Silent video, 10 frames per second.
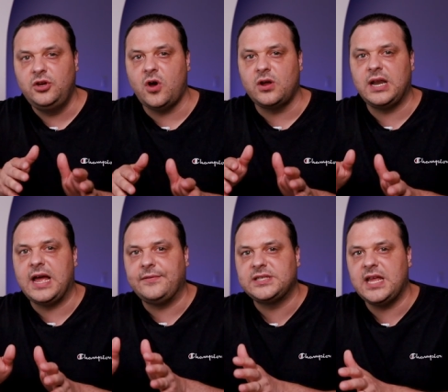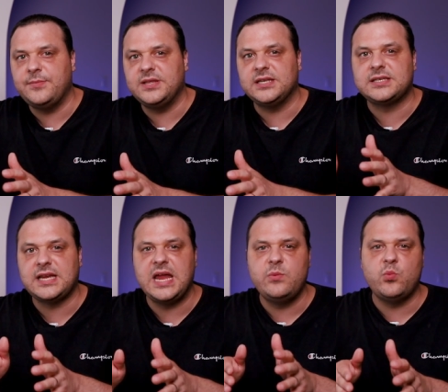God loves them in the
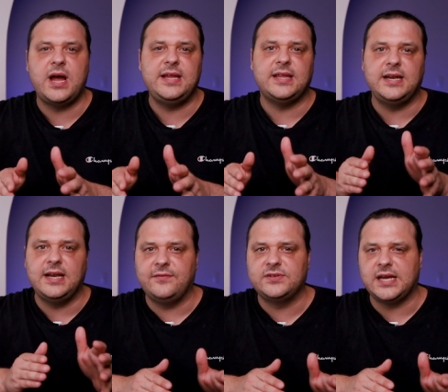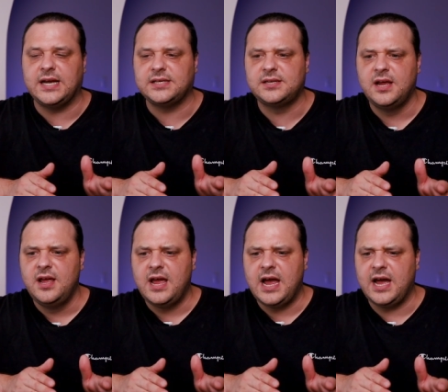same way that He loves us.
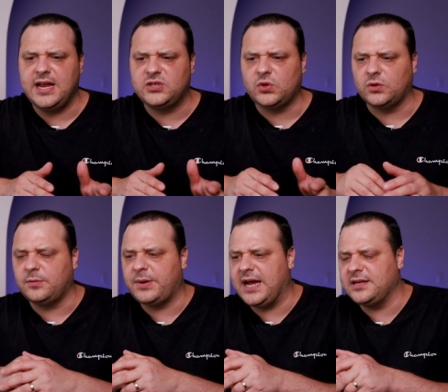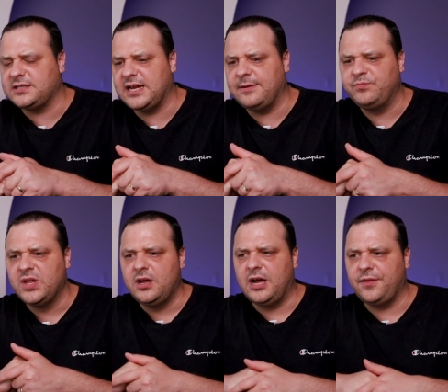Uh, he talked about um,
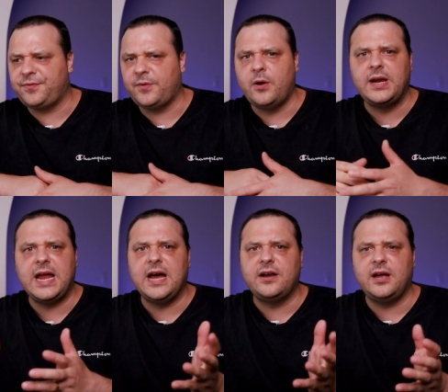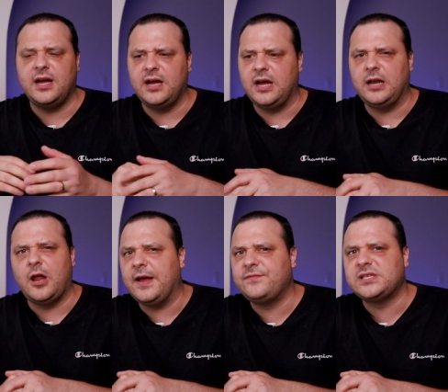uh, throwing out a, a,
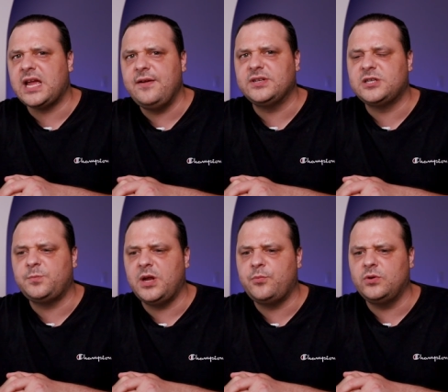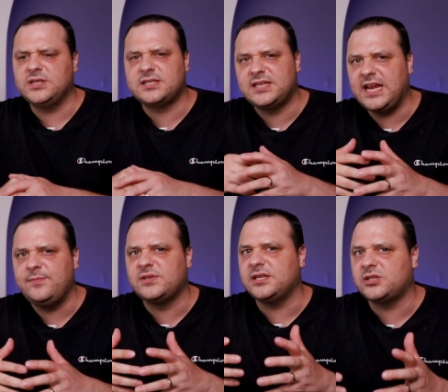lifesaver to people. It
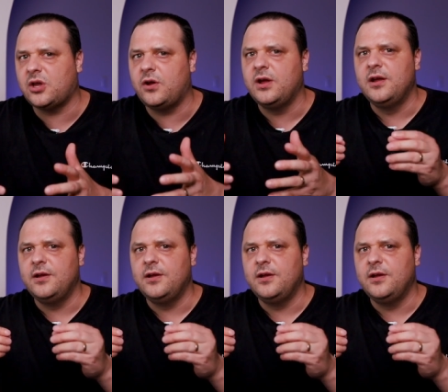seems as though